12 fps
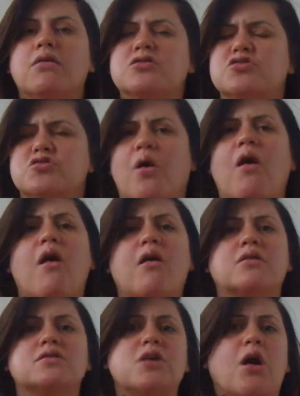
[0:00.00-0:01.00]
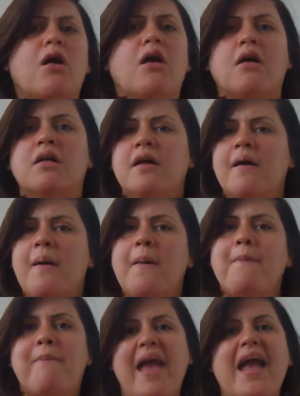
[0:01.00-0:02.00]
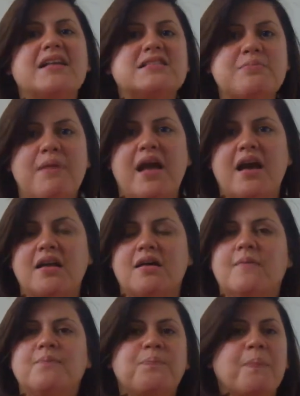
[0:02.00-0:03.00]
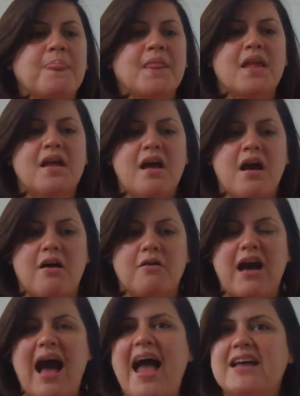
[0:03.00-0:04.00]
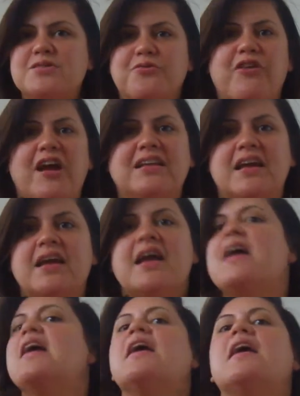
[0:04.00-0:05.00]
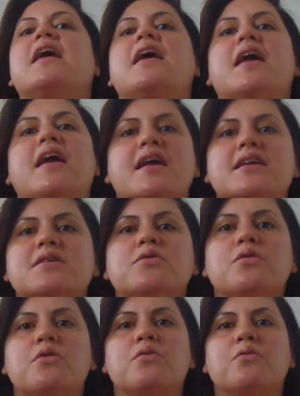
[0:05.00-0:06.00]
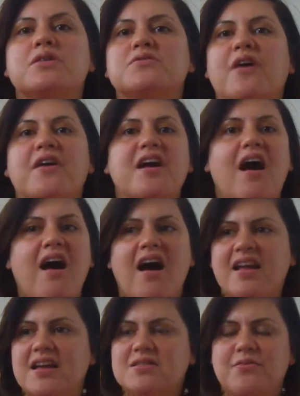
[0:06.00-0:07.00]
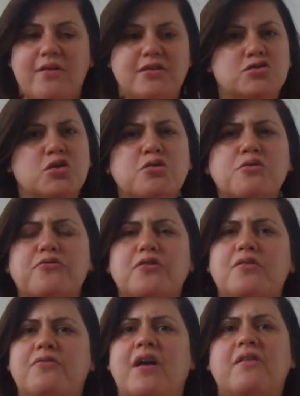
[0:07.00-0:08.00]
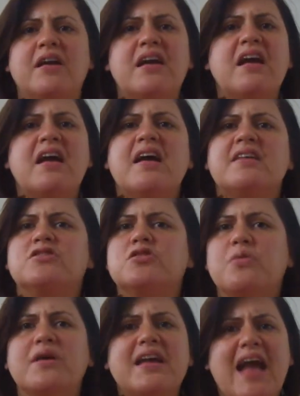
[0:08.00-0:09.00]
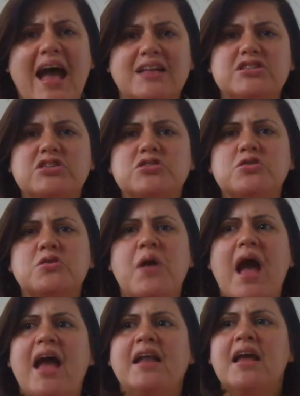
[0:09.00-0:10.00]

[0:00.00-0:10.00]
strong, tall man's man, a guy's friend. Like, he was very honest, very truthful, very do what he had to do. And